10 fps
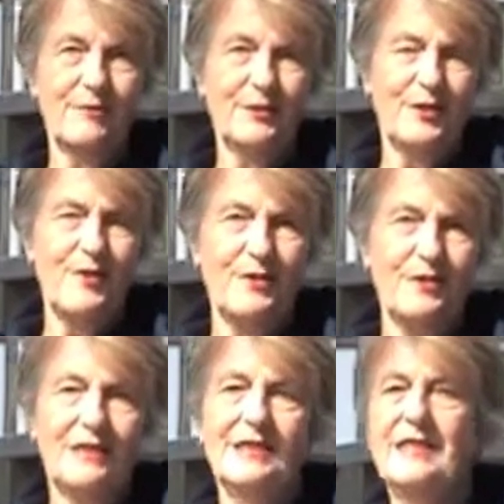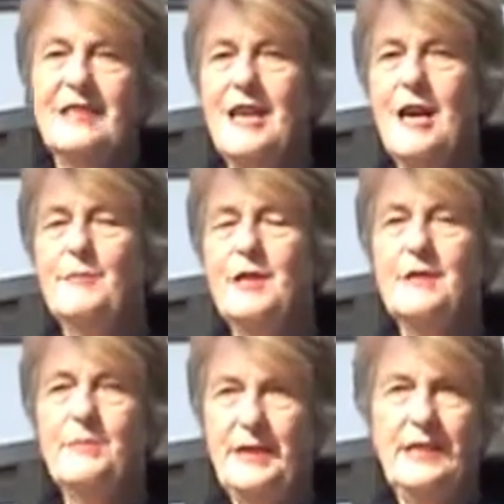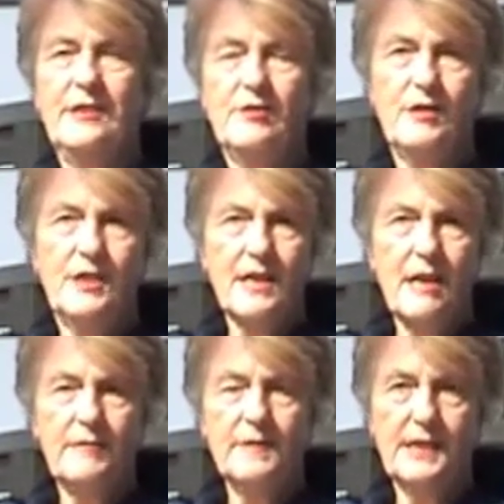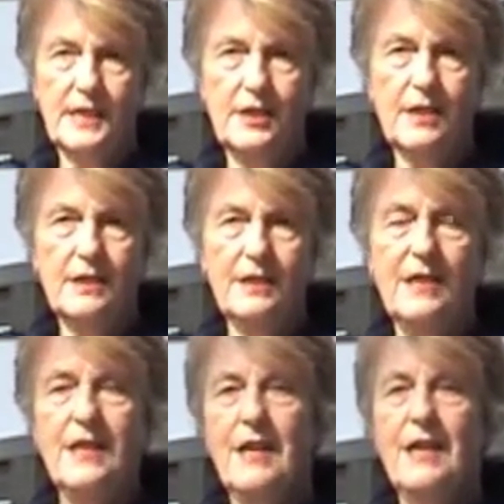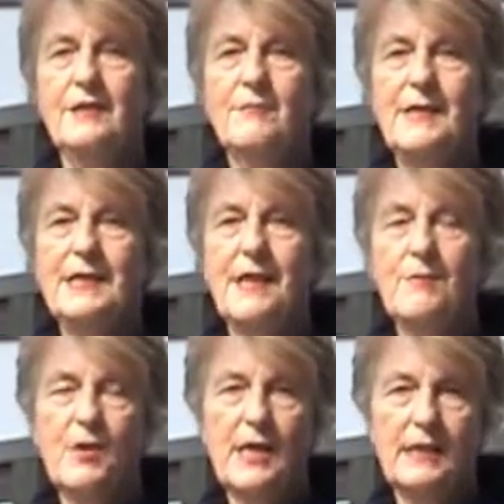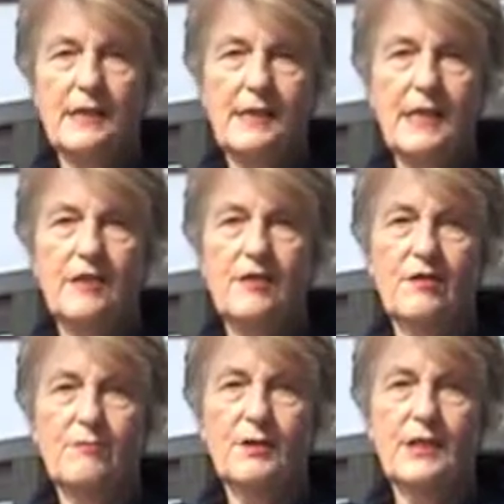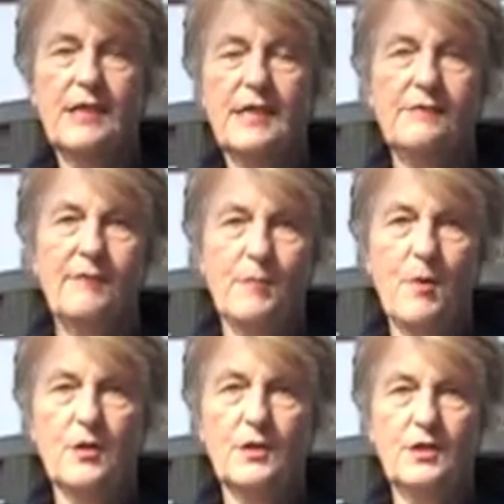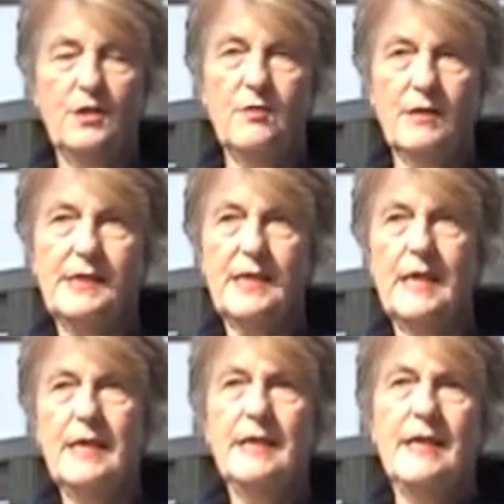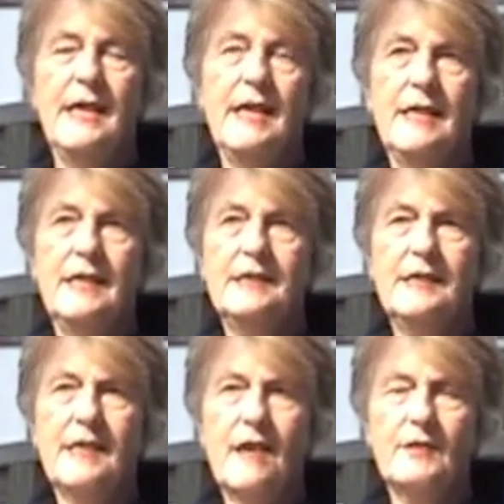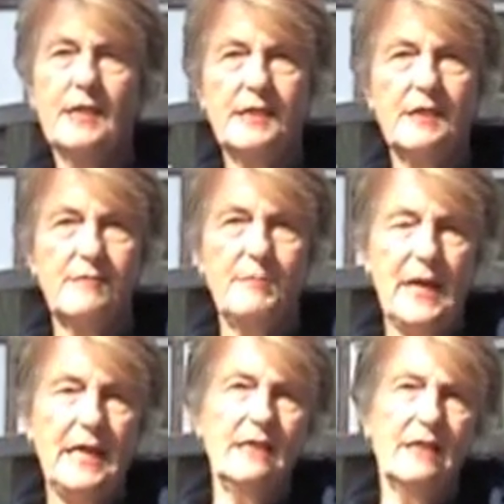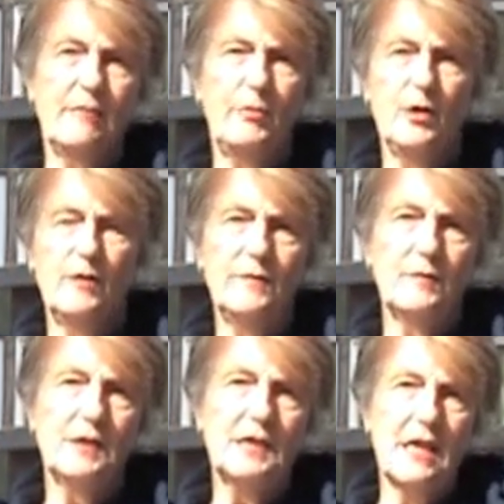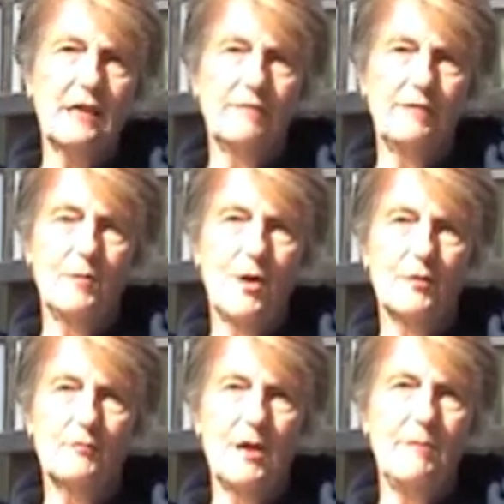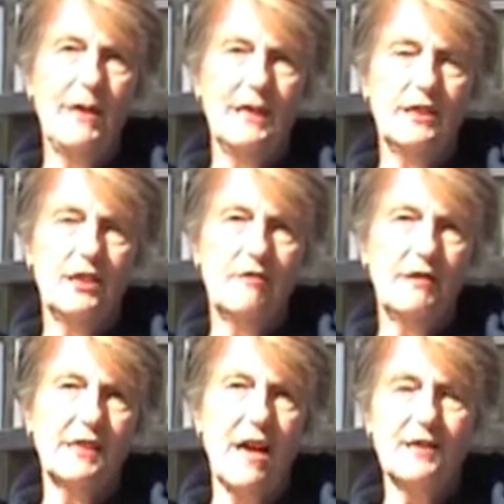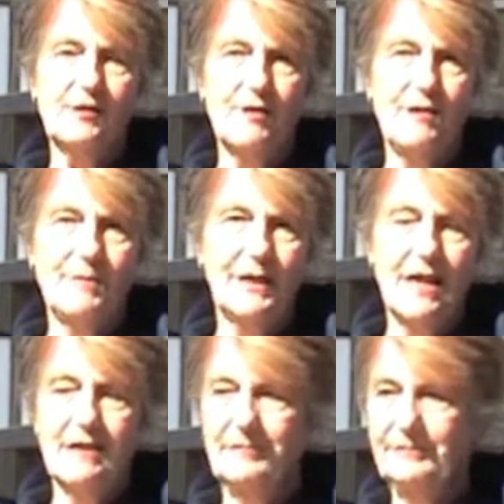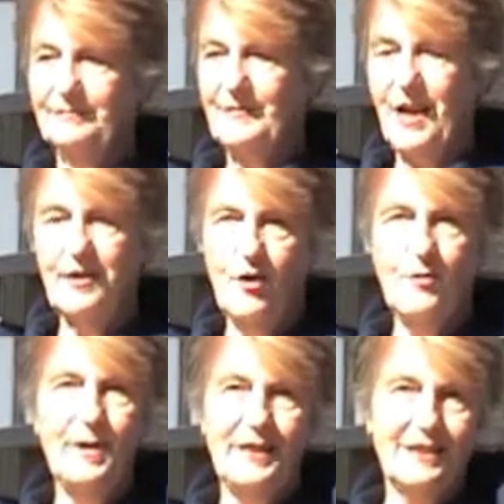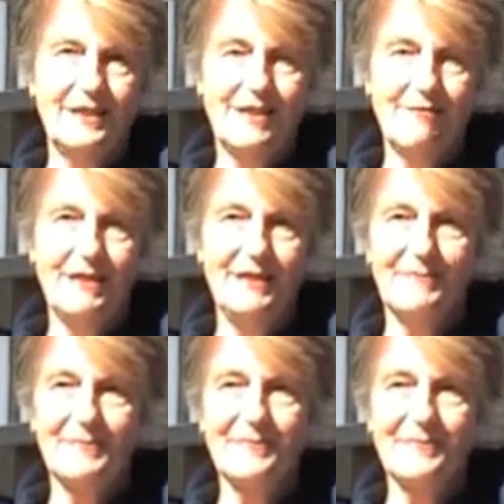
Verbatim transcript: Caldicott. I'm a pediatrician and physician, and the reason I'm wearing this t-shirt, which says Vermont, USA, is that I've just been to the beautiful state of Vermont where Ben and Jerry's ice cream began. I know Ben and Jerry.